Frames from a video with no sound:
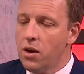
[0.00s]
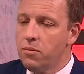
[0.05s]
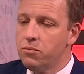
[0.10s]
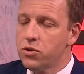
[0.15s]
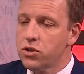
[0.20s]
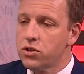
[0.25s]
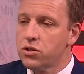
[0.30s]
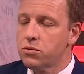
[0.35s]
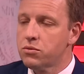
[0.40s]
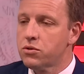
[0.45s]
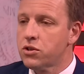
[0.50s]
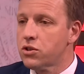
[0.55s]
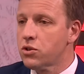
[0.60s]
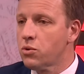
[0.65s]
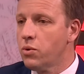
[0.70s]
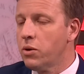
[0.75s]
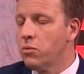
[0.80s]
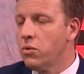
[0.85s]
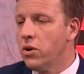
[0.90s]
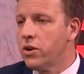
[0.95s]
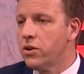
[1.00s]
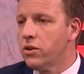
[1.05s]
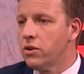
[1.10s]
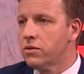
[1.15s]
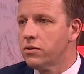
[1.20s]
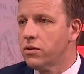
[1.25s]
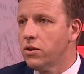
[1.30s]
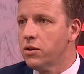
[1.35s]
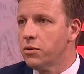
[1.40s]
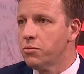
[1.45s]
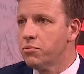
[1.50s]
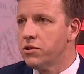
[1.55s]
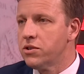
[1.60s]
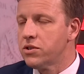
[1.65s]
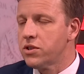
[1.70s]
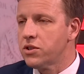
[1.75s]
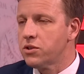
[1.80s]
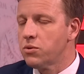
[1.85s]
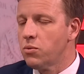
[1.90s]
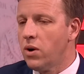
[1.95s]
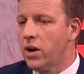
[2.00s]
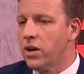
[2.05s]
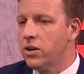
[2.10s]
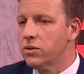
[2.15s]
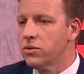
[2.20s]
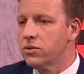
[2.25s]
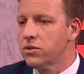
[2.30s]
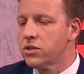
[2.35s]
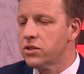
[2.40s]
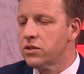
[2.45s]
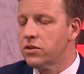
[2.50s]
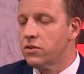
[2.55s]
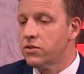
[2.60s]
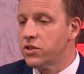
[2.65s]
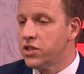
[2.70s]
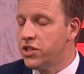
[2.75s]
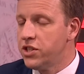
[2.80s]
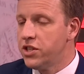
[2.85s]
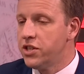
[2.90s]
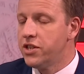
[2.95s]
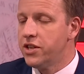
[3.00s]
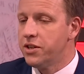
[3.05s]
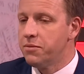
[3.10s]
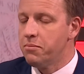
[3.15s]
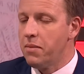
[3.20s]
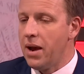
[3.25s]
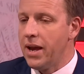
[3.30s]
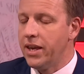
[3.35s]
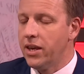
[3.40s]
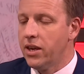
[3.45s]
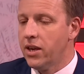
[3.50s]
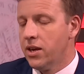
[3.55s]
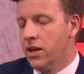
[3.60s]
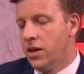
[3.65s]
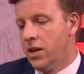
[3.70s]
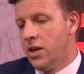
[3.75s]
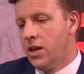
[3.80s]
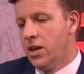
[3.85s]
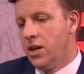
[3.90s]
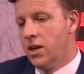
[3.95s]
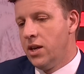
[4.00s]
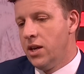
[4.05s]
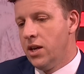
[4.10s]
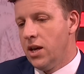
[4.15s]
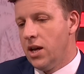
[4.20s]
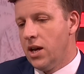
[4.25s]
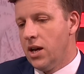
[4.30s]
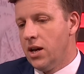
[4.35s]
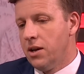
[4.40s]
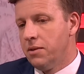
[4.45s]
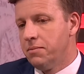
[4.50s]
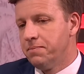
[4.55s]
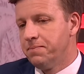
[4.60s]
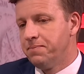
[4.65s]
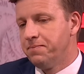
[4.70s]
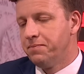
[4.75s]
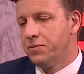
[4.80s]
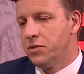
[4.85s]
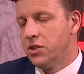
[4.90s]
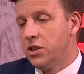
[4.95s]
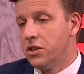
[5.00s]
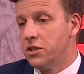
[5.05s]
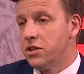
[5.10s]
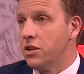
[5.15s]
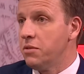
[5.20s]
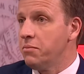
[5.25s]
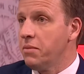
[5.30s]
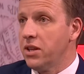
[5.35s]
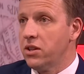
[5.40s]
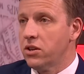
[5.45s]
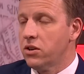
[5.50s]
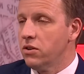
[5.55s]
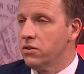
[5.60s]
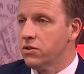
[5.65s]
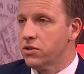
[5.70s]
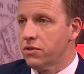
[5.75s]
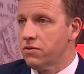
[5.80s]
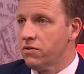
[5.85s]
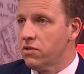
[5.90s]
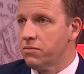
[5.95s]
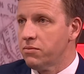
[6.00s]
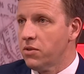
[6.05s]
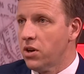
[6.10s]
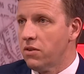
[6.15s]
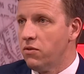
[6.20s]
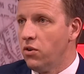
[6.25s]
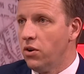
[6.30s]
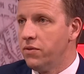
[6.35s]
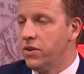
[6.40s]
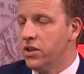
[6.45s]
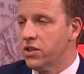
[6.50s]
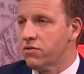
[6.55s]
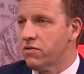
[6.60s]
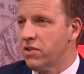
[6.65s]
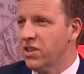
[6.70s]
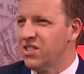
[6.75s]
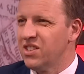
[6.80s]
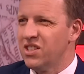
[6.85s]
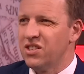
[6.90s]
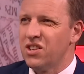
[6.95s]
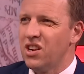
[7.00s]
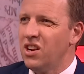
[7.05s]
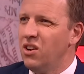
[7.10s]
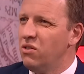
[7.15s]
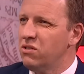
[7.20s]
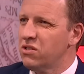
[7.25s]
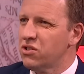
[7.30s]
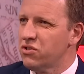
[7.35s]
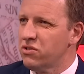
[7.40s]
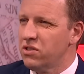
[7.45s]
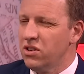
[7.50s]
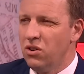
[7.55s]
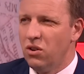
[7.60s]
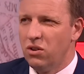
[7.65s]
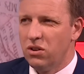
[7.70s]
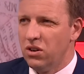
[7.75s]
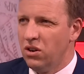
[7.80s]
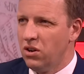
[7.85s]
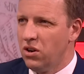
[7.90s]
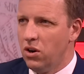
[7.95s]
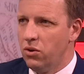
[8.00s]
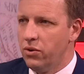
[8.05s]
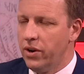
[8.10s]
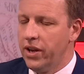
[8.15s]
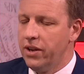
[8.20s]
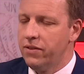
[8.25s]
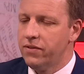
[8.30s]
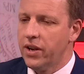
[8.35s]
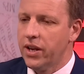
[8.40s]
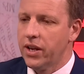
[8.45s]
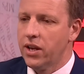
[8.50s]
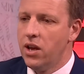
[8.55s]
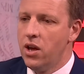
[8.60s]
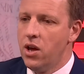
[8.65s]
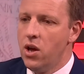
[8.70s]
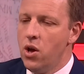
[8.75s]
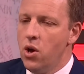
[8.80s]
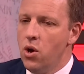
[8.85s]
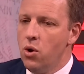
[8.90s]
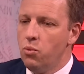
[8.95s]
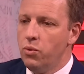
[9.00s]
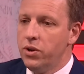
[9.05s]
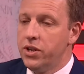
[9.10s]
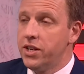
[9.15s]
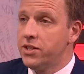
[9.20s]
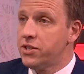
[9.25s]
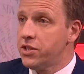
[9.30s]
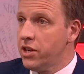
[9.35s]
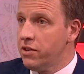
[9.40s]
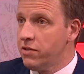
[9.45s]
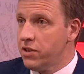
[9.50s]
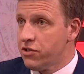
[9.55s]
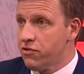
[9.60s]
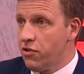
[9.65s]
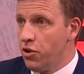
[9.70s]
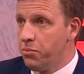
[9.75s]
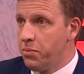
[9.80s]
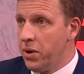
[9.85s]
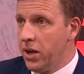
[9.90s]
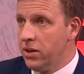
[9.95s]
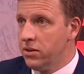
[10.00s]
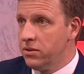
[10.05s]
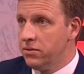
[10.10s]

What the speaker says: Just a quick word on the Princess of Wales. Obviously, she didn't make the concert for kind of obvious reasons. It's a long old evening. We did see her at Trooping.